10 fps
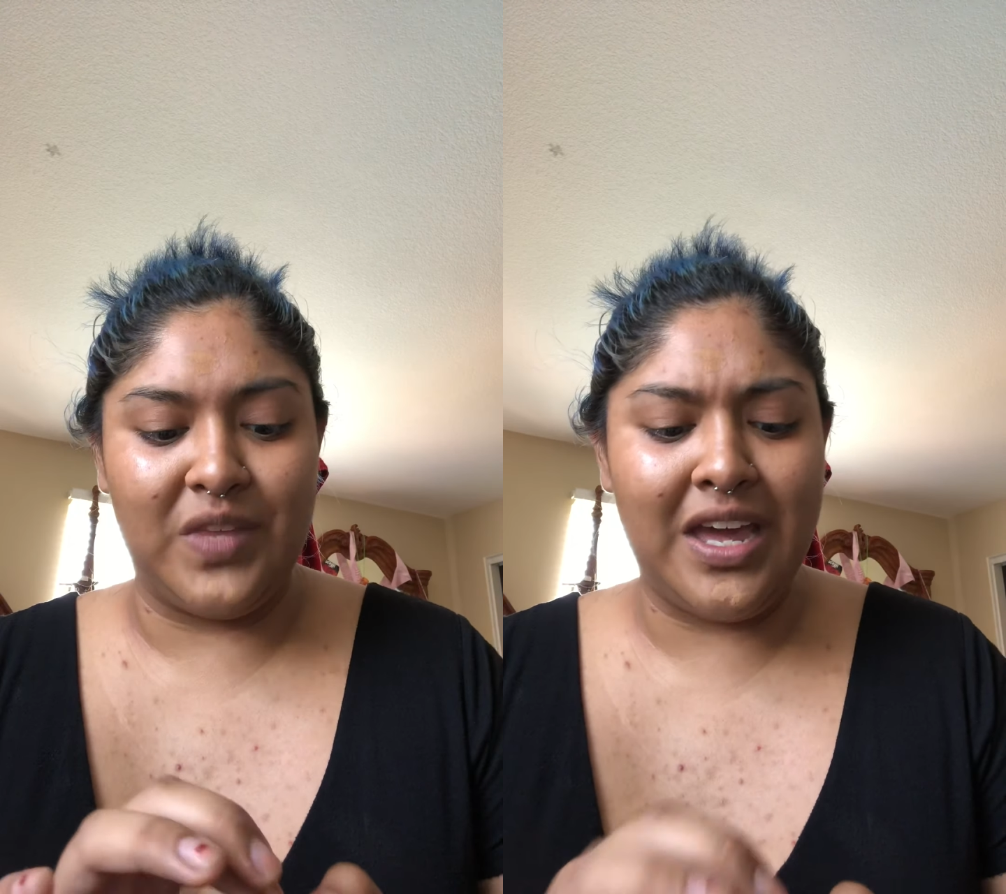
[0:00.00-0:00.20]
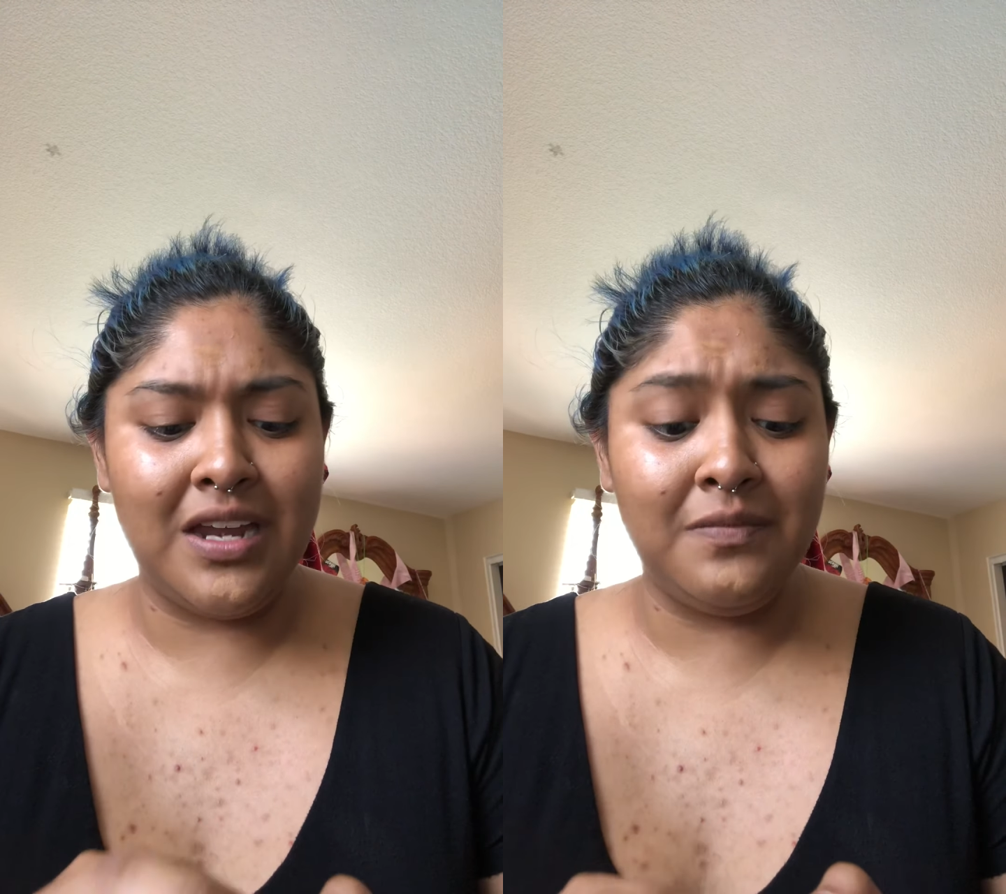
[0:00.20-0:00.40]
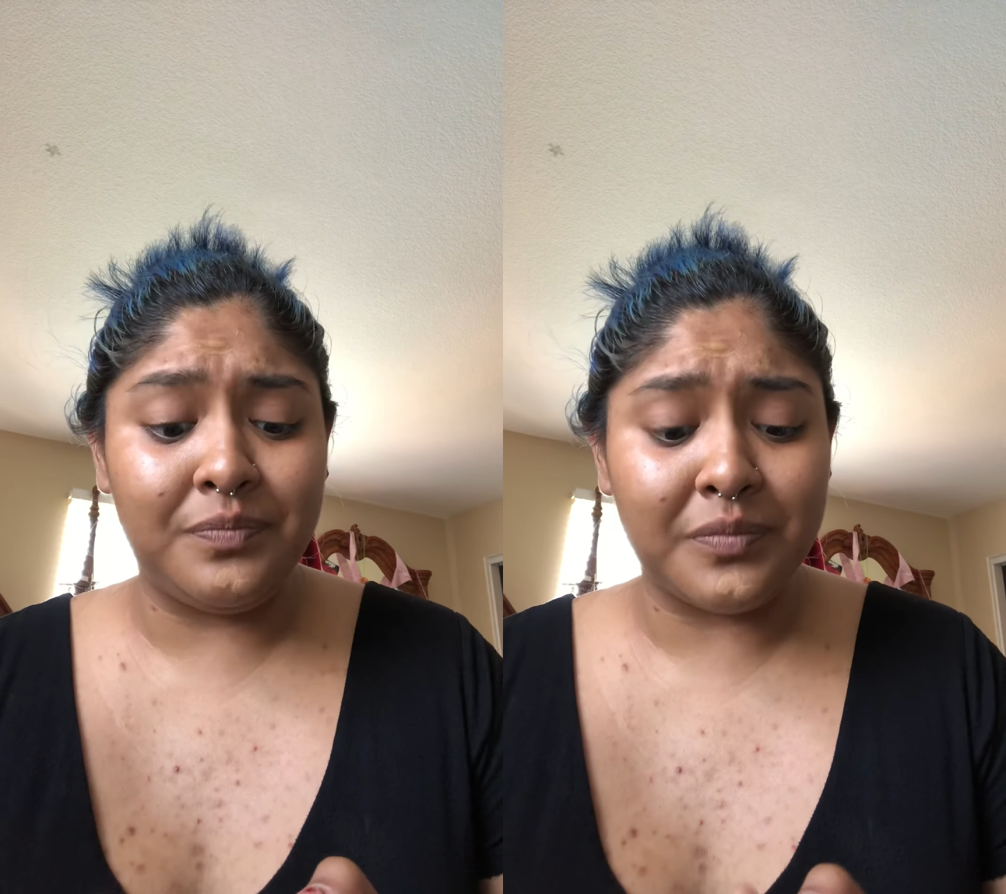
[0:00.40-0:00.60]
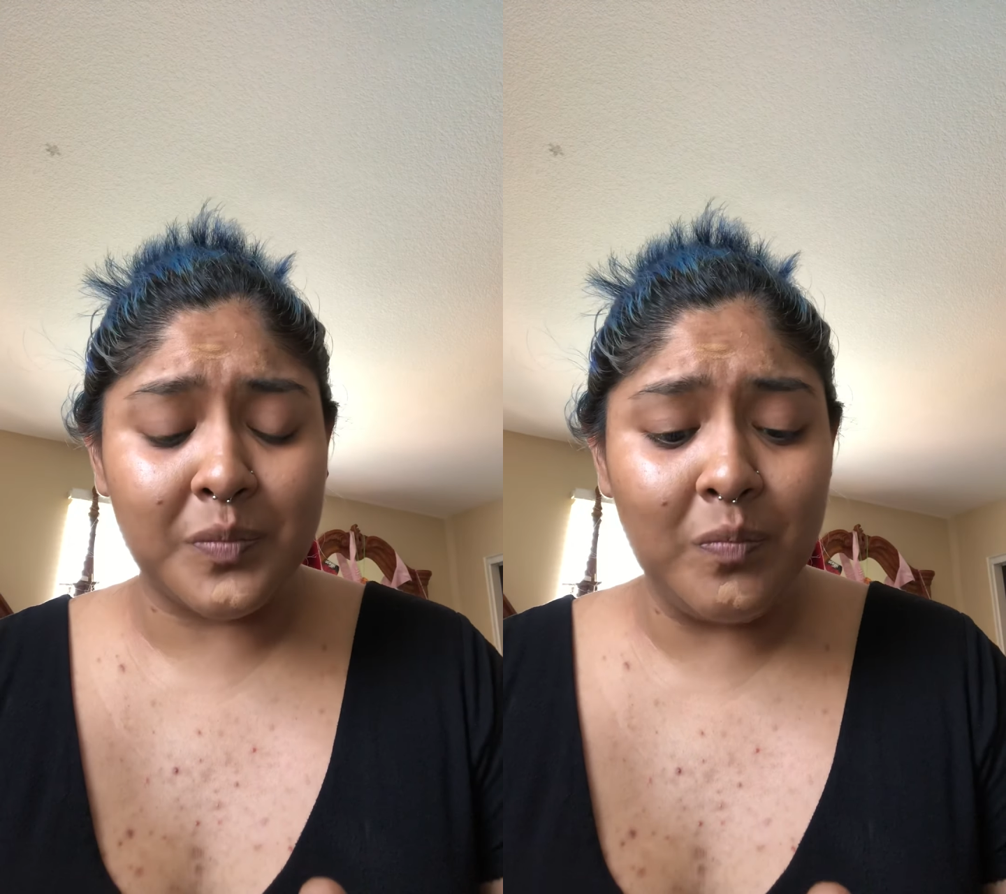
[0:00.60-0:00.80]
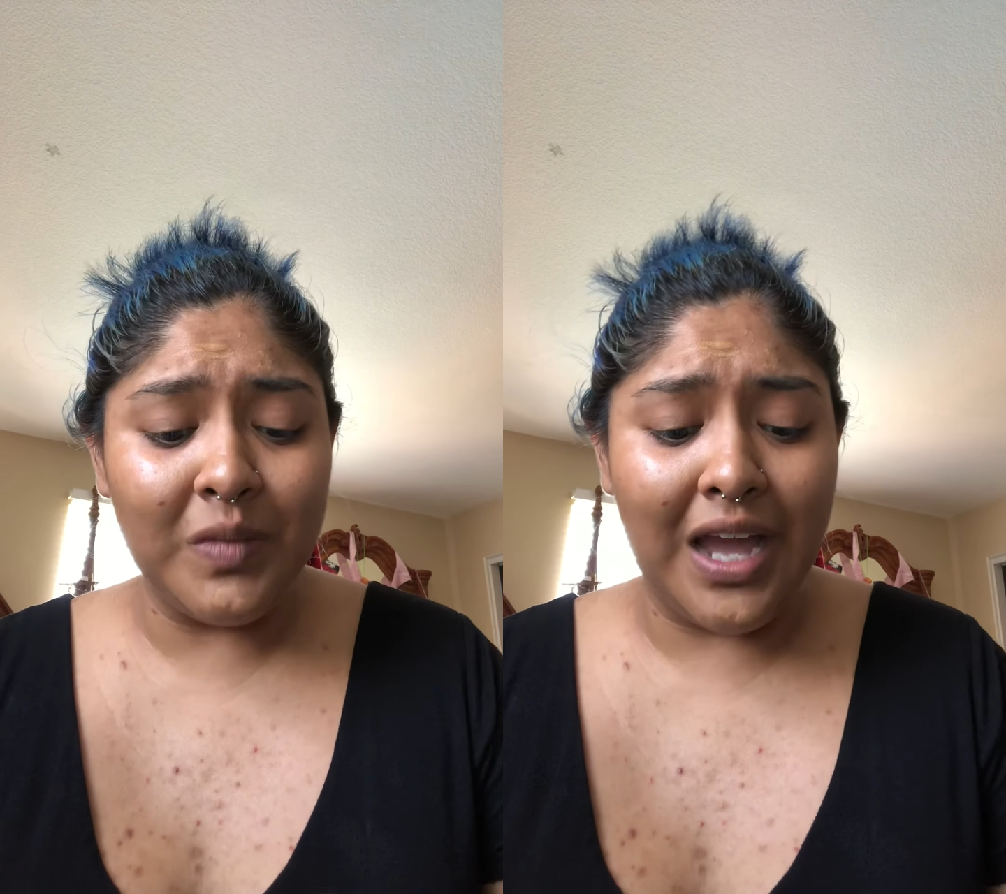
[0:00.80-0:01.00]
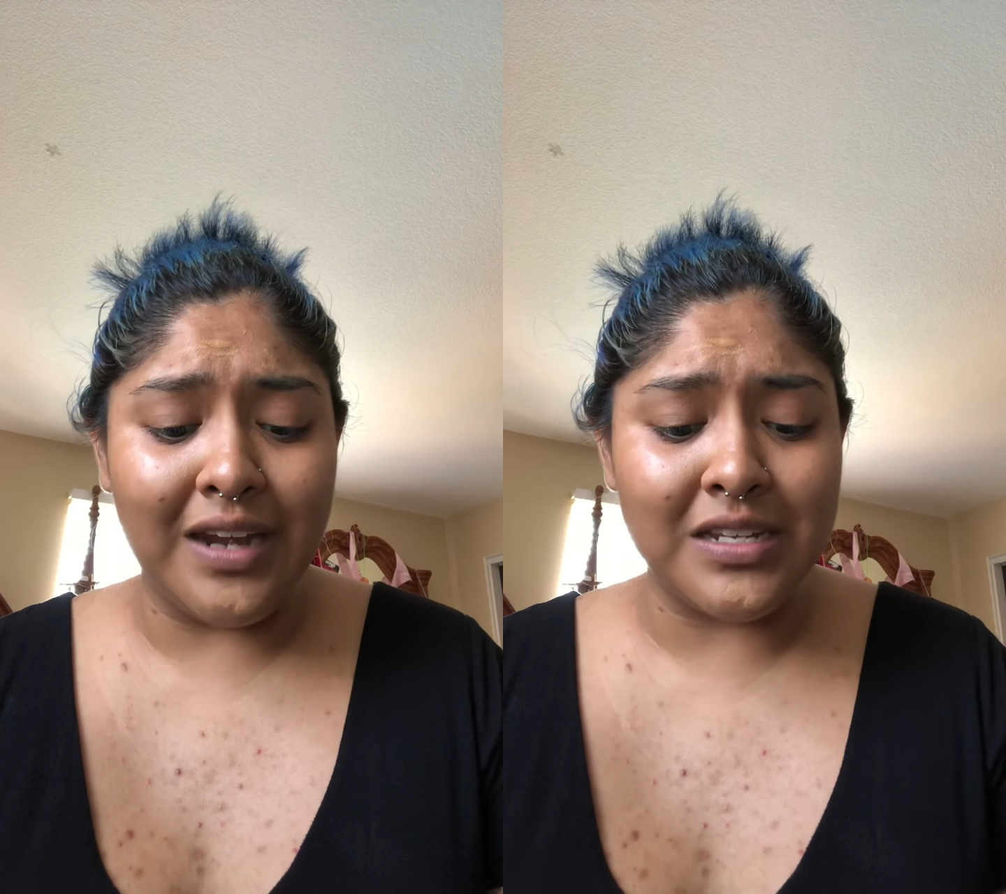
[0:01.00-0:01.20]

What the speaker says: And I